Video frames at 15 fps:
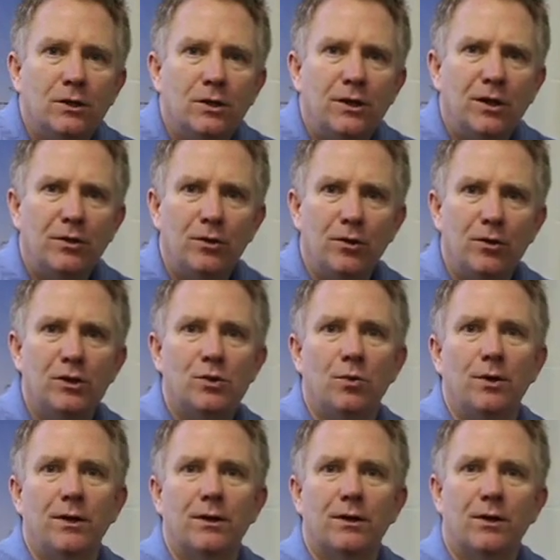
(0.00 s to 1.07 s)
Now you'll notice
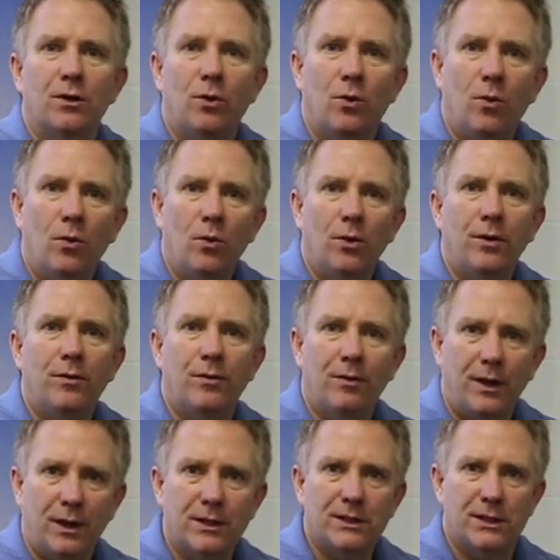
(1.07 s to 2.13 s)
one of the core
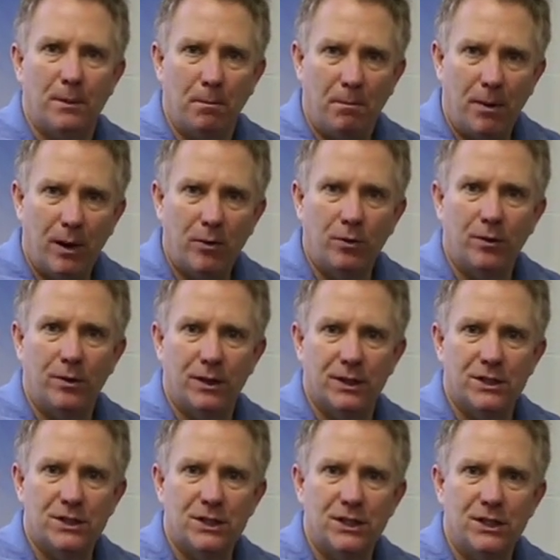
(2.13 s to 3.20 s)
things about
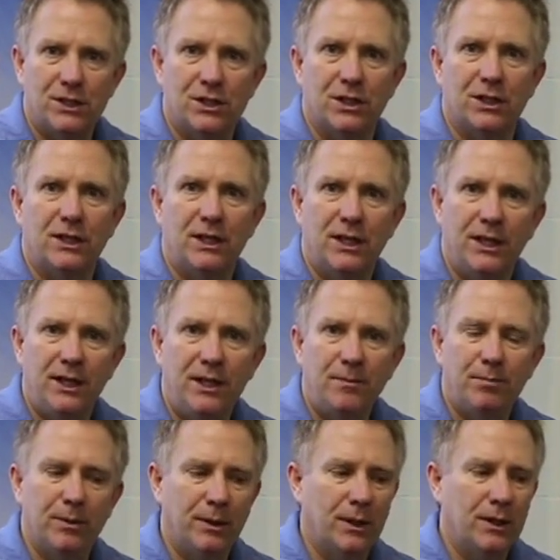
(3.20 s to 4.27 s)
this is to
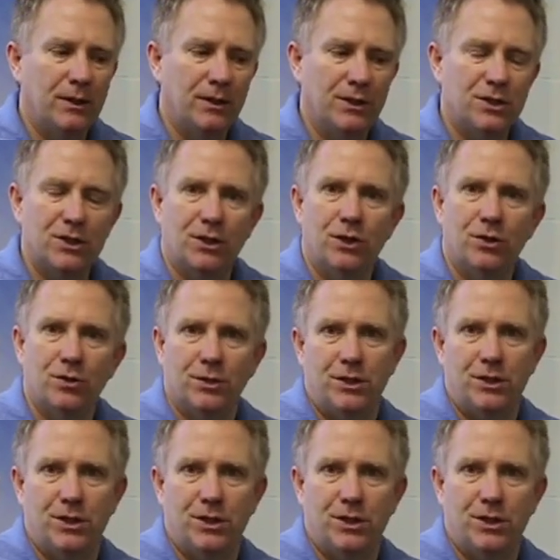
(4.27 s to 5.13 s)
keep the security